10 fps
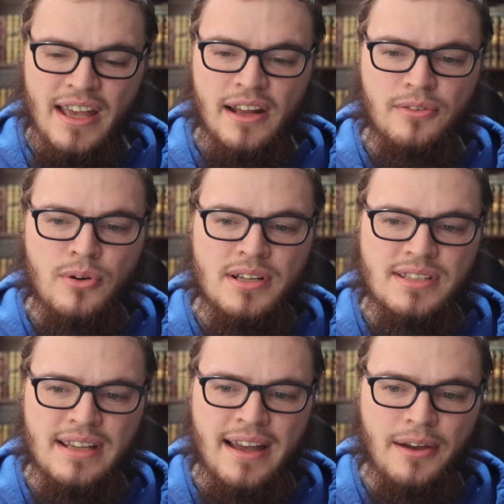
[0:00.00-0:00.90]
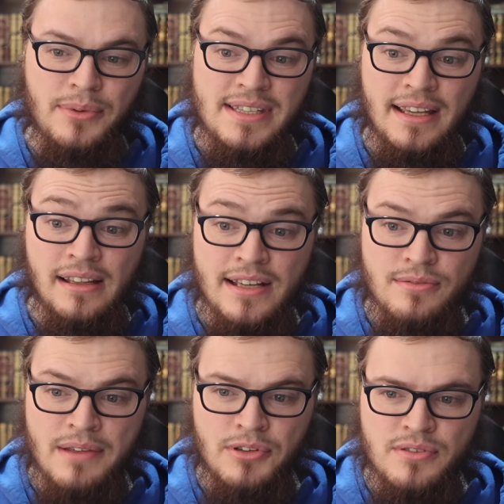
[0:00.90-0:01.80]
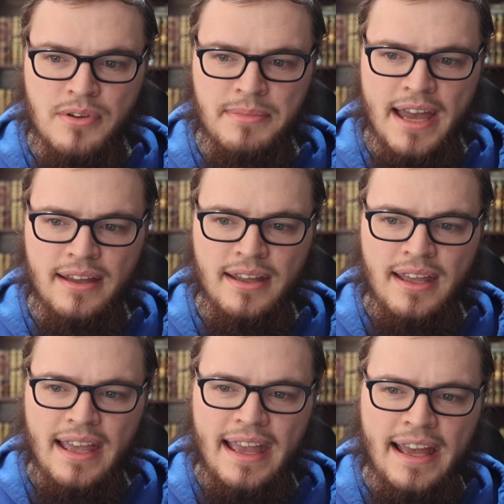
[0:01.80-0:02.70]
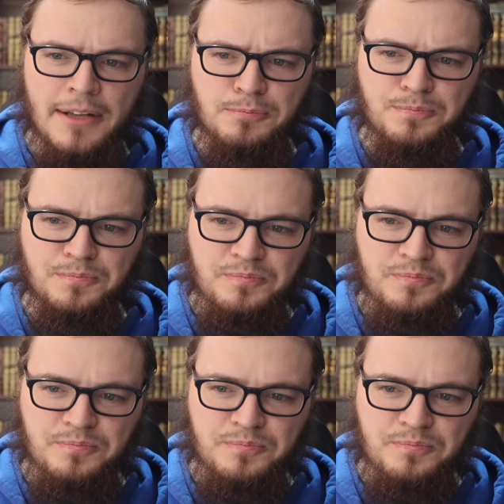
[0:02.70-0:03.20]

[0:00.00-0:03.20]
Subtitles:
And of course, we seek Allah's refuge from that. And